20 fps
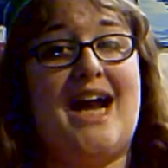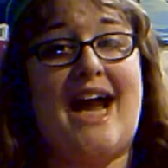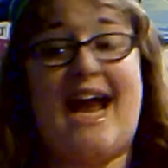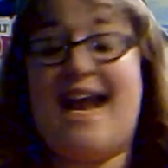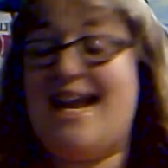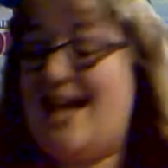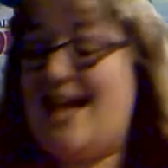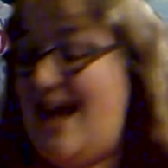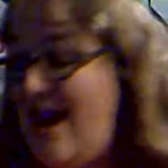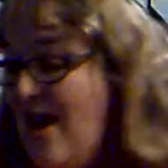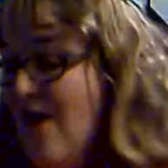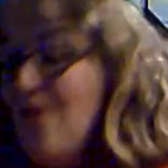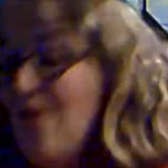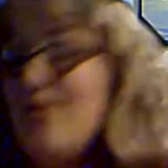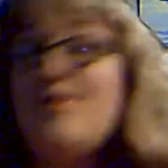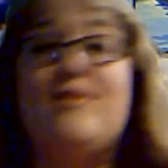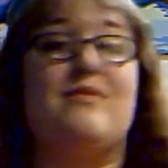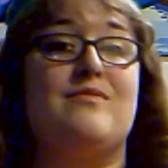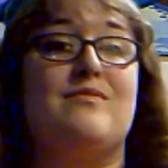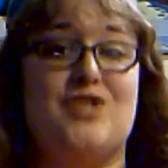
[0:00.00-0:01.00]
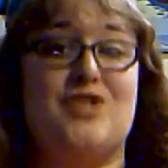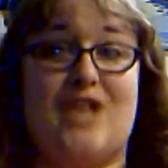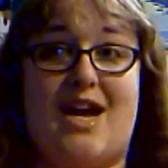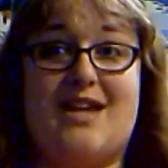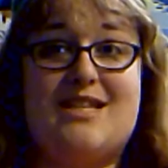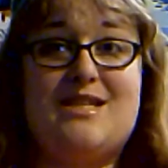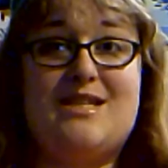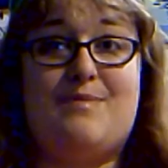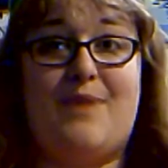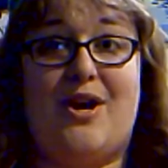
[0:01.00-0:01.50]
and now
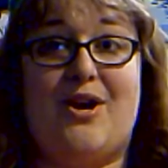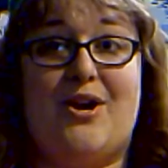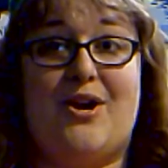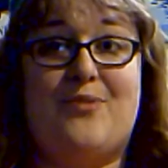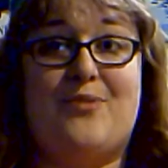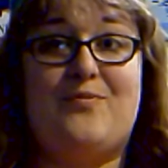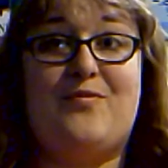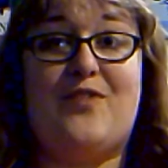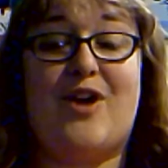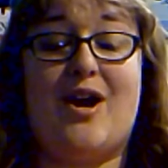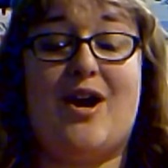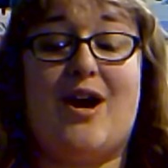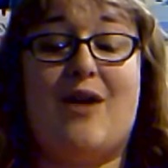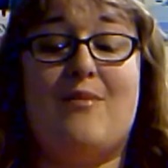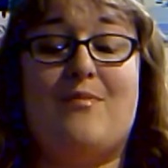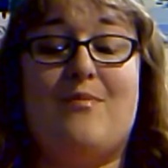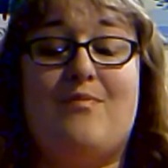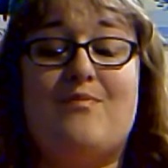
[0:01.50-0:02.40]
Jack Sparrow from